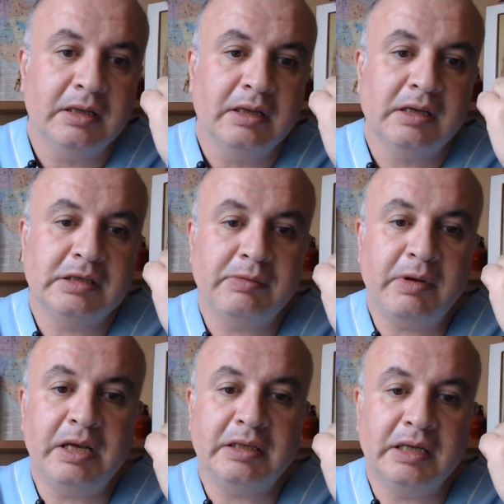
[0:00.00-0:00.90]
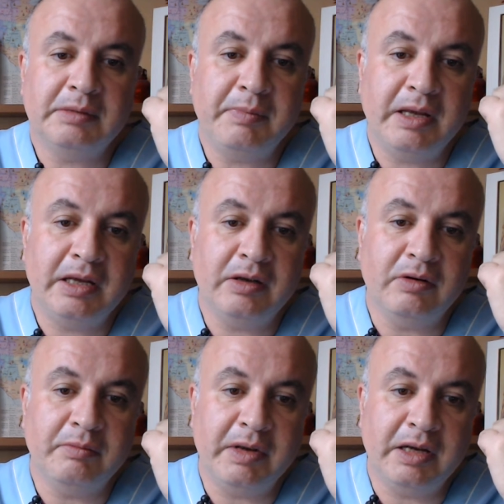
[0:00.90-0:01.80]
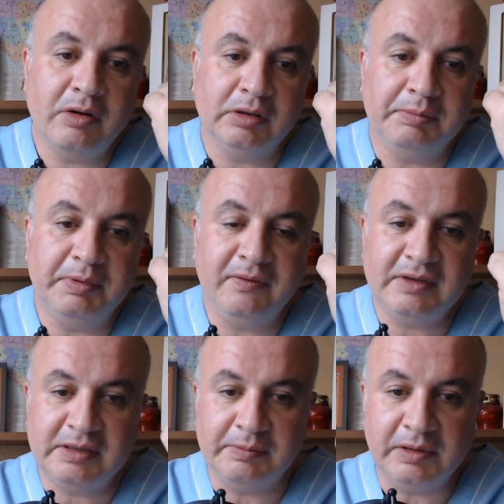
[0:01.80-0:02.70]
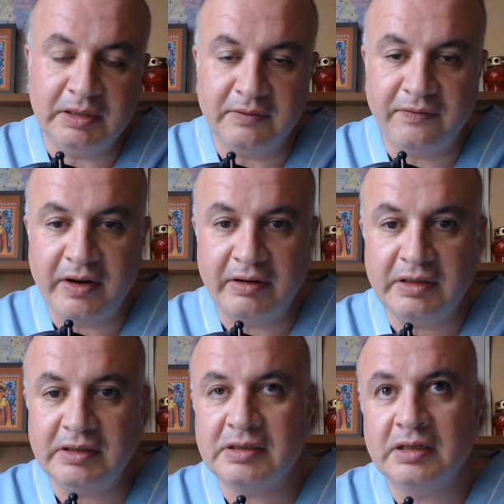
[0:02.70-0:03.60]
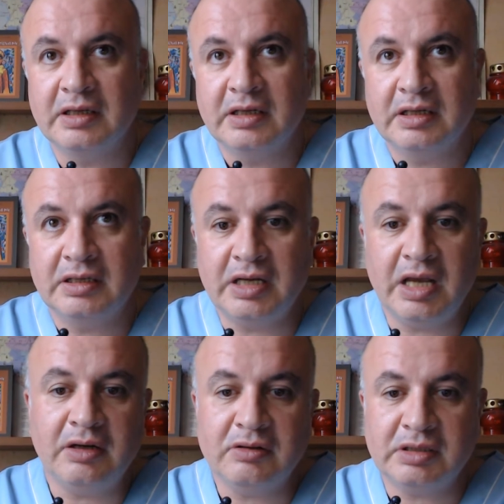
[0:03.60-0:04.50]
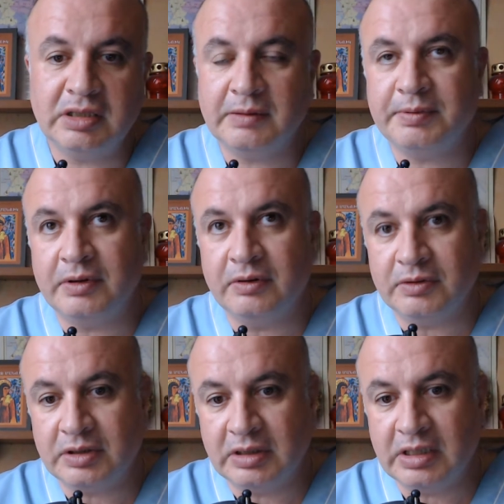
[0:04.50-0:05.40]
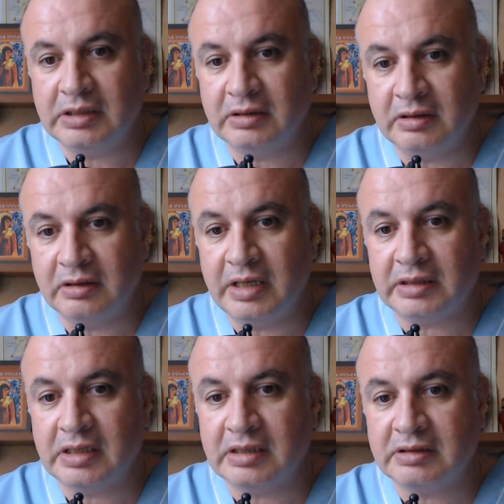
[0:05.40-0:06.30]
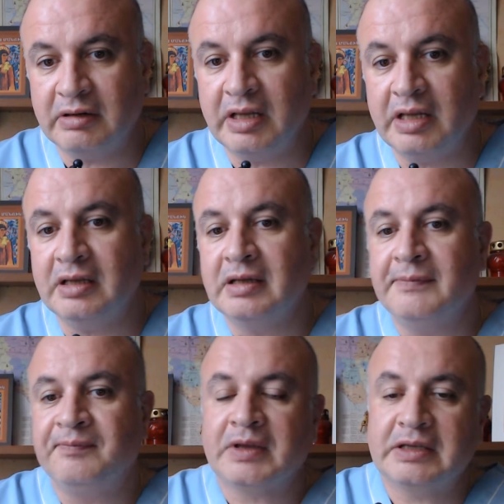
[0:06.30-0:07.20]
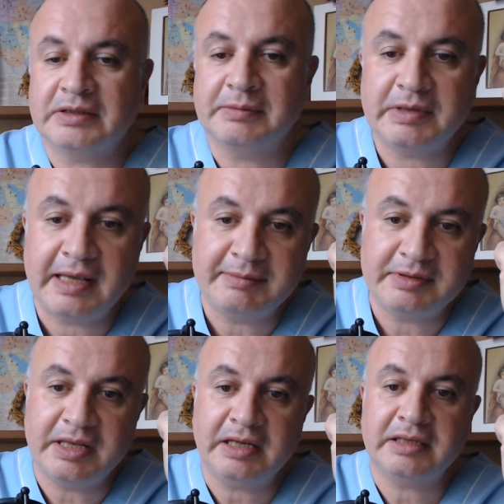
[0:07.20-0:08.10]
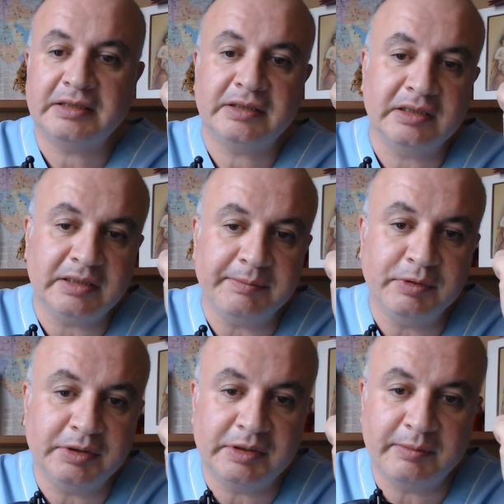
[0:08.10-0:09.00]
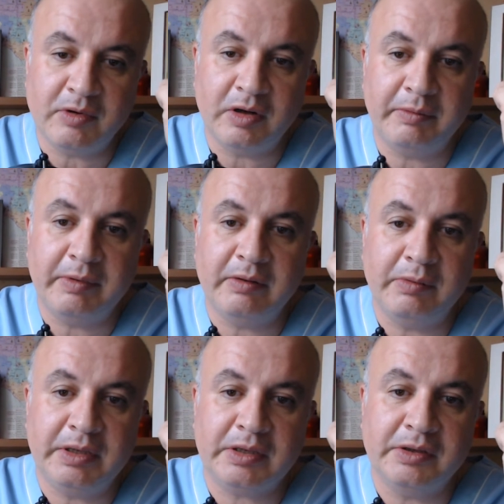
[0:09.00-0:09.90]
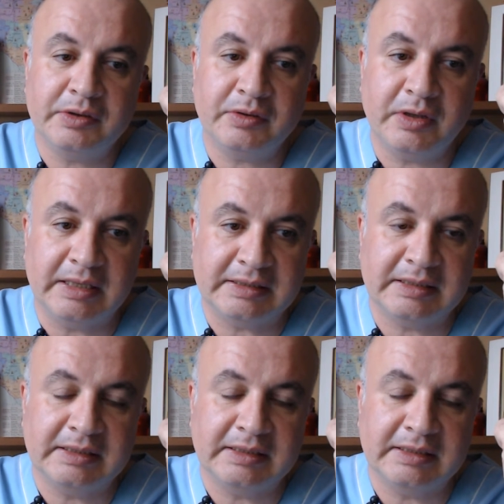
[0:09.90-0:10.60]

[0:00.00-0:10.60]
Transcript: A swelling that may or may not be visible in the pharynx. Diagnostic approach: lateral neck X-ray, sometimes neck computed tomography with contrast.